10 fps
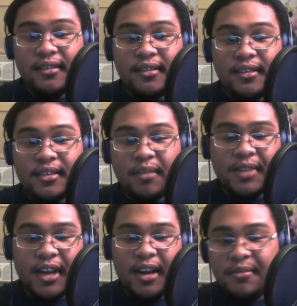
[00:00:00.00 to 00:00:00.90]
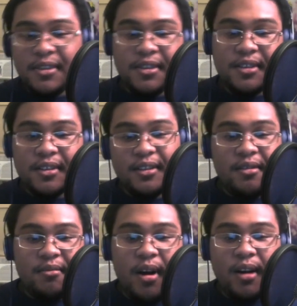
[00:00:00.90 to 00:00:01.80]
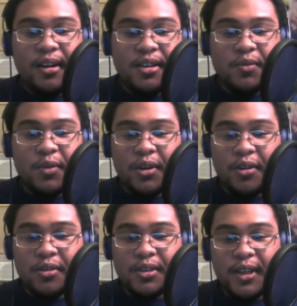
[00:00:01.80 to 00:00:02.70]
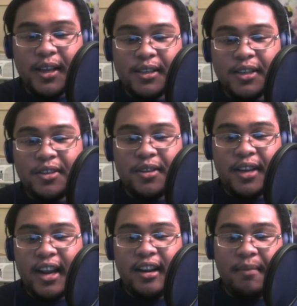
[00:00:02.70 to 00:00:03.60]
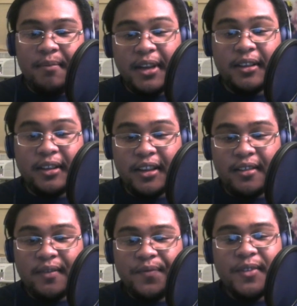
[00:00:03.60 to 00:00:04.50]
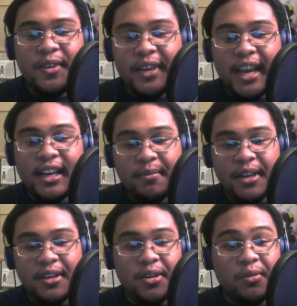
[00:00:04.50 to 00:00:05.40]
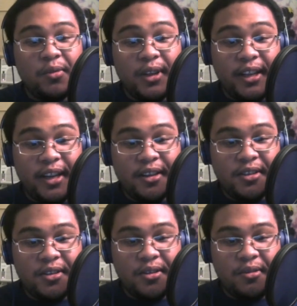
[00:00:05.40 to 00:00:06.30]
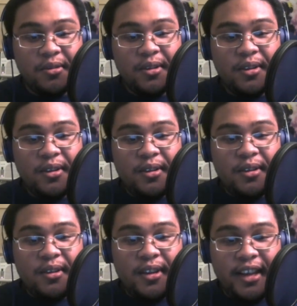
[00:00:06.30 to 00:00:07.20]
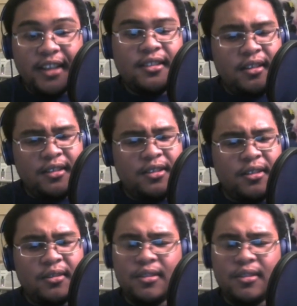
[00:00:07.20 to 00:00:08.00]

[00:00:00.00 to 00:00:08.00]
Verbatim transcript: Sometimes. Manga is one of those things that you can't admit you're really into it until...